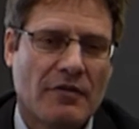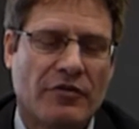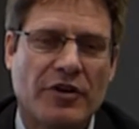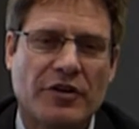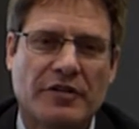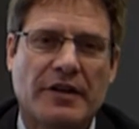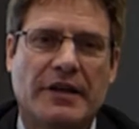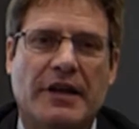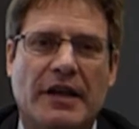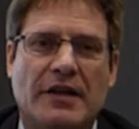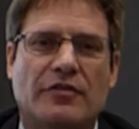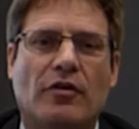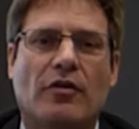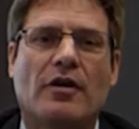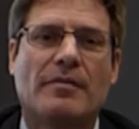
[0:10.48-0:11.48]
Firstly,
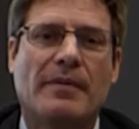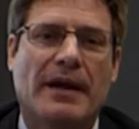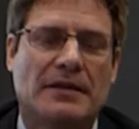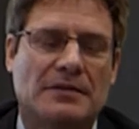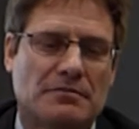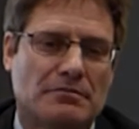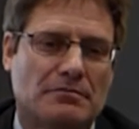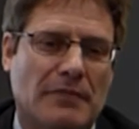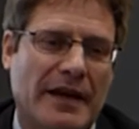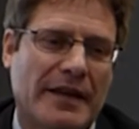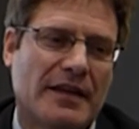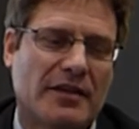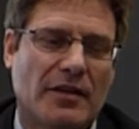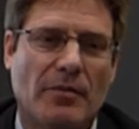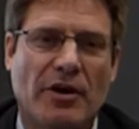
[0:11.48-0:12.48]
it's all about
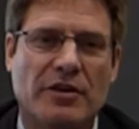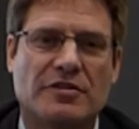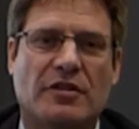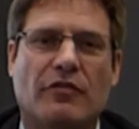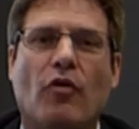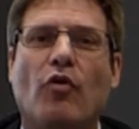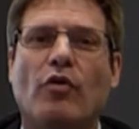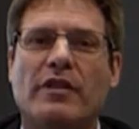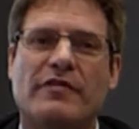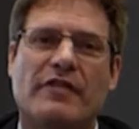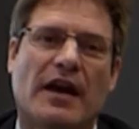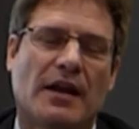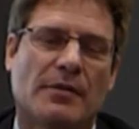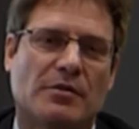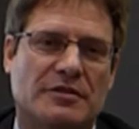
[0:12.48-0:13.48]
making the most of all the
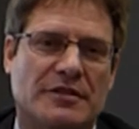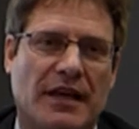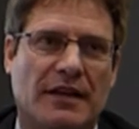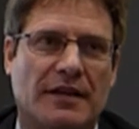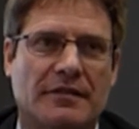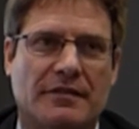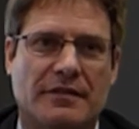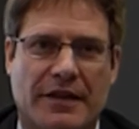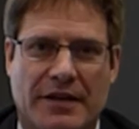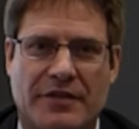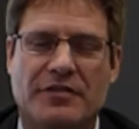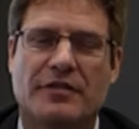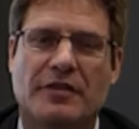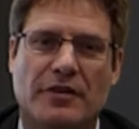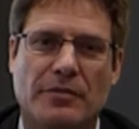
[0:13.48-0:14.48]
available talent that
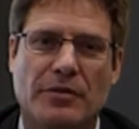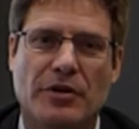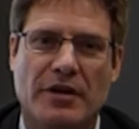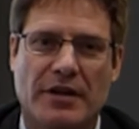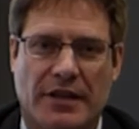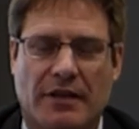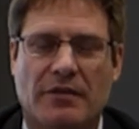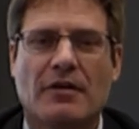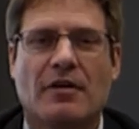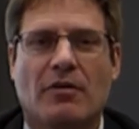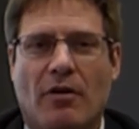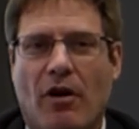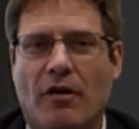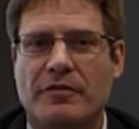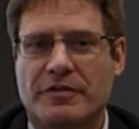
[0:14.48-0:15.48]
is in the community.
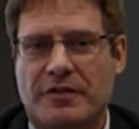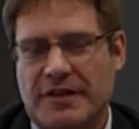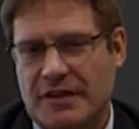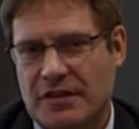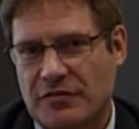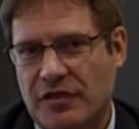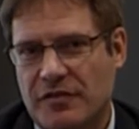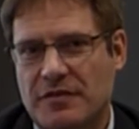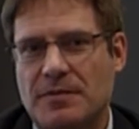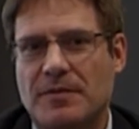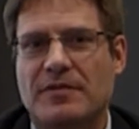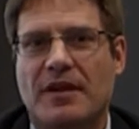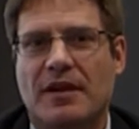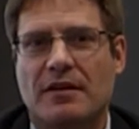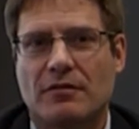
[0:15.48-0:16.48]
Obviously, it's
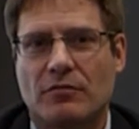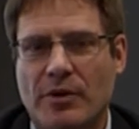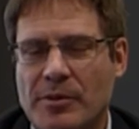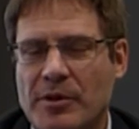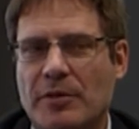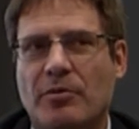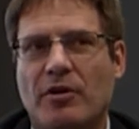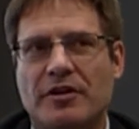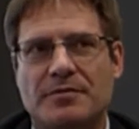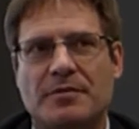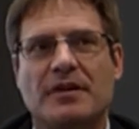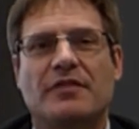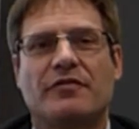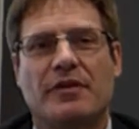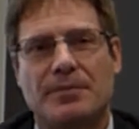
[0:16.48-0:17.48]
50% women,
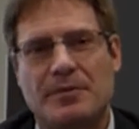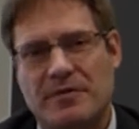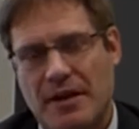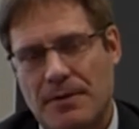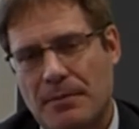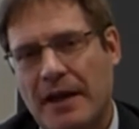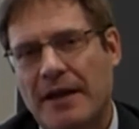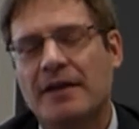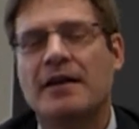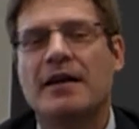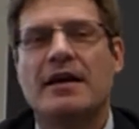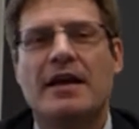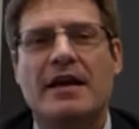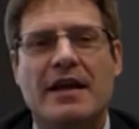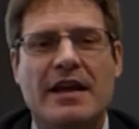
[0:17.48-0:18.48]
approximately 50% men.
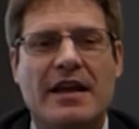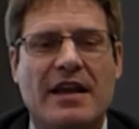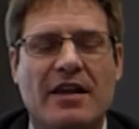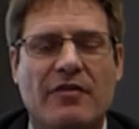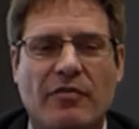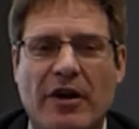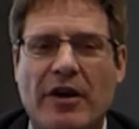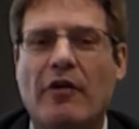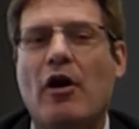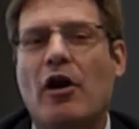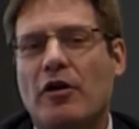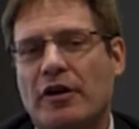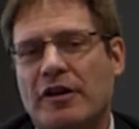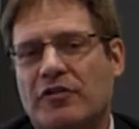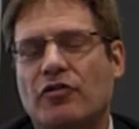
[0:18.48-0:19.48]
If we're
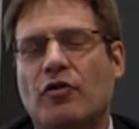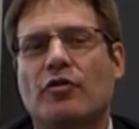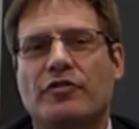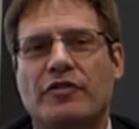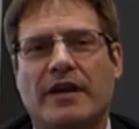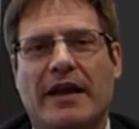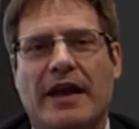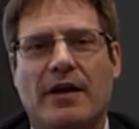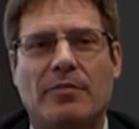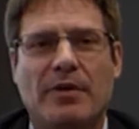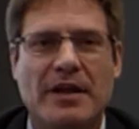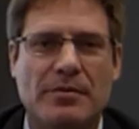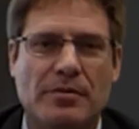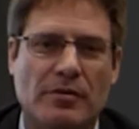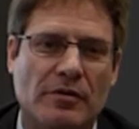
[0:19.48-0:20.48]
only sourcing our
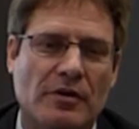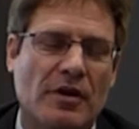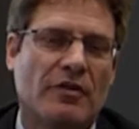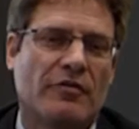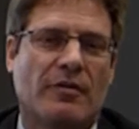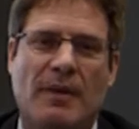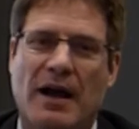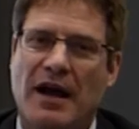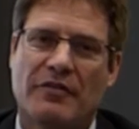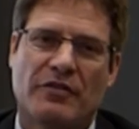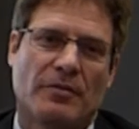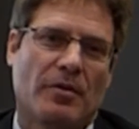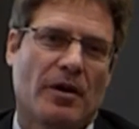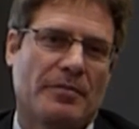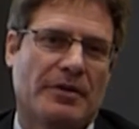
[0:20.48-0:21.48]
people from
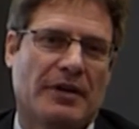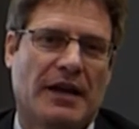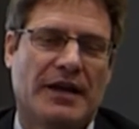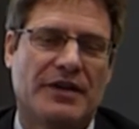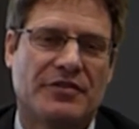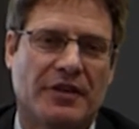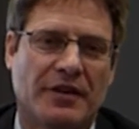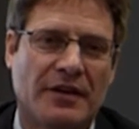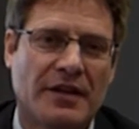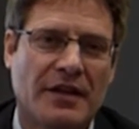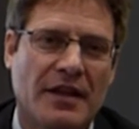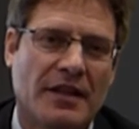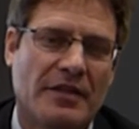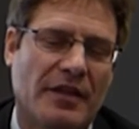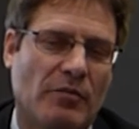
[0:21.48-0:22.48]
half the population,
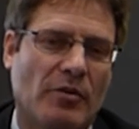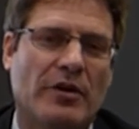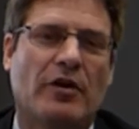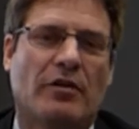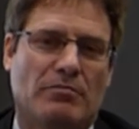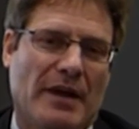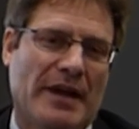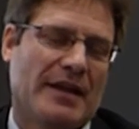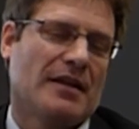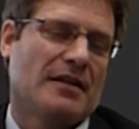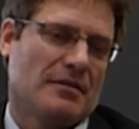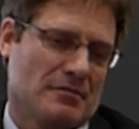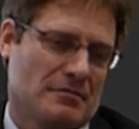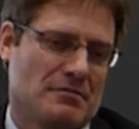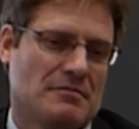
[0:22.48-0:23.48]
then we're not
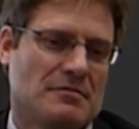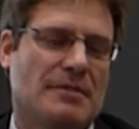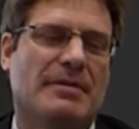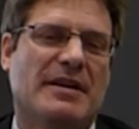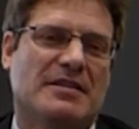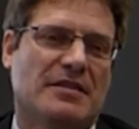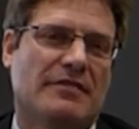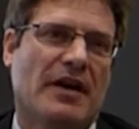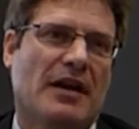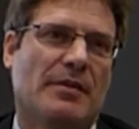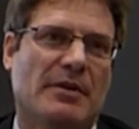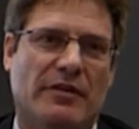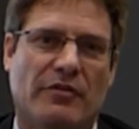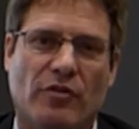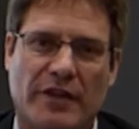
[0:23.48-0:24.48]
making the best
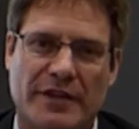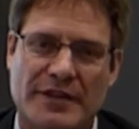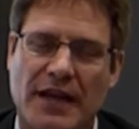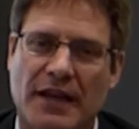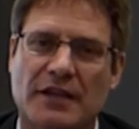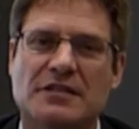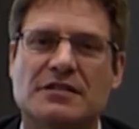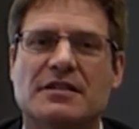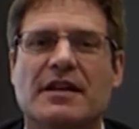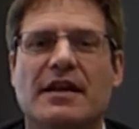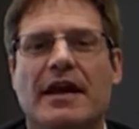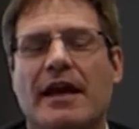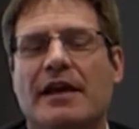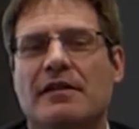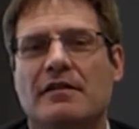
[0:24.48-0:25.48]
availability of all the talents,
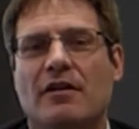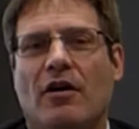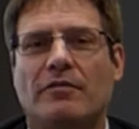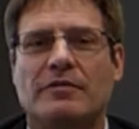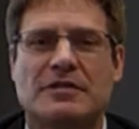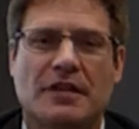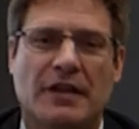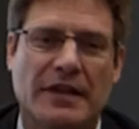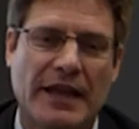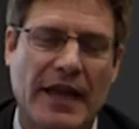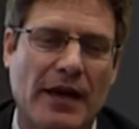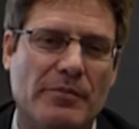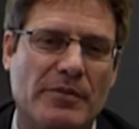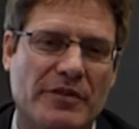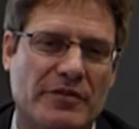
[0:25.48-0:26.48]
and
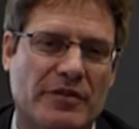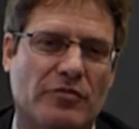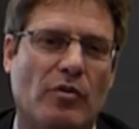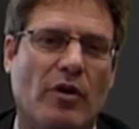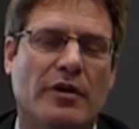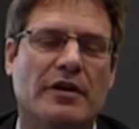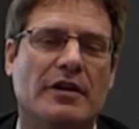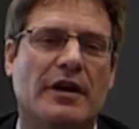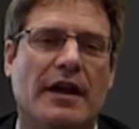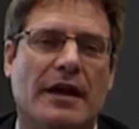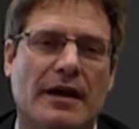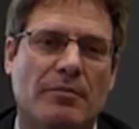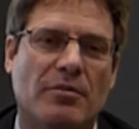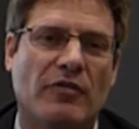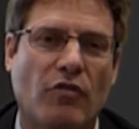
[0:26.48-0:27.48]
obviously our business won't
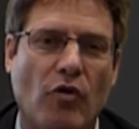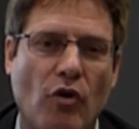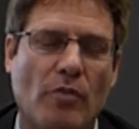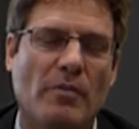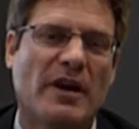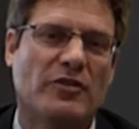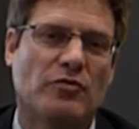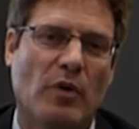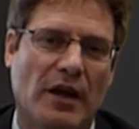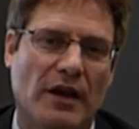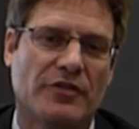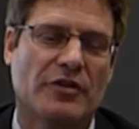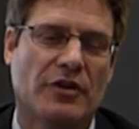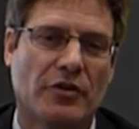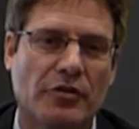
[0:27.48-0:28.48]
perform as
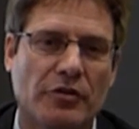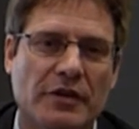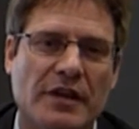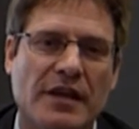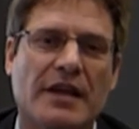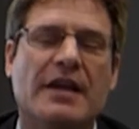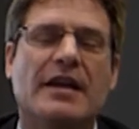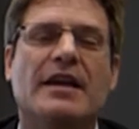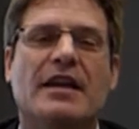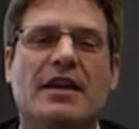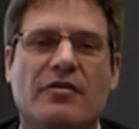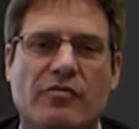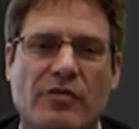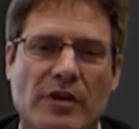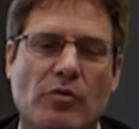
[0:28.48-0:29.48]
well as it could
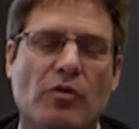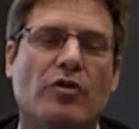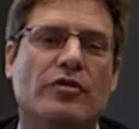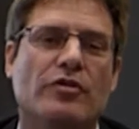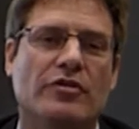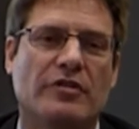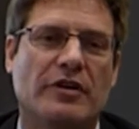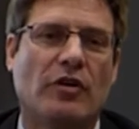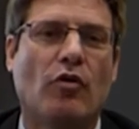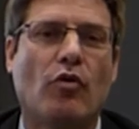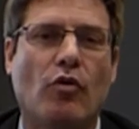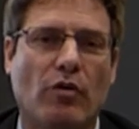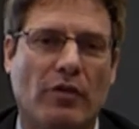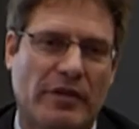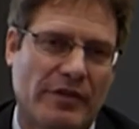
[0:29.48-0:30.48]
if we were using
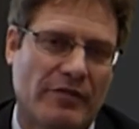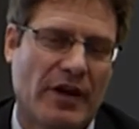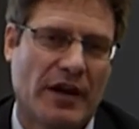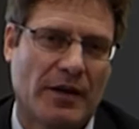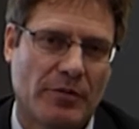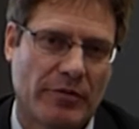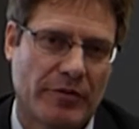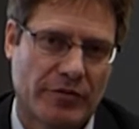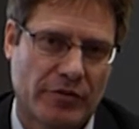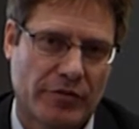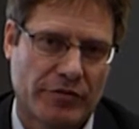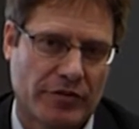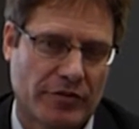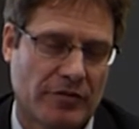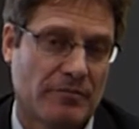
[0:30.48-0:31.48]
all of the available
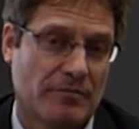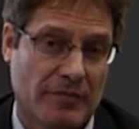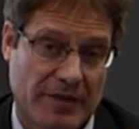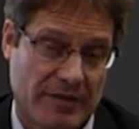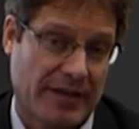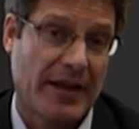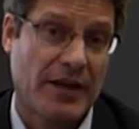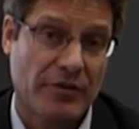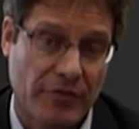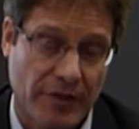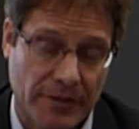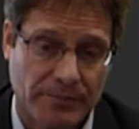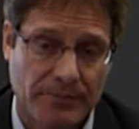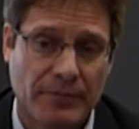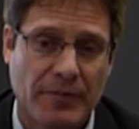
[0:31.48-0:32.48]
resources in the country.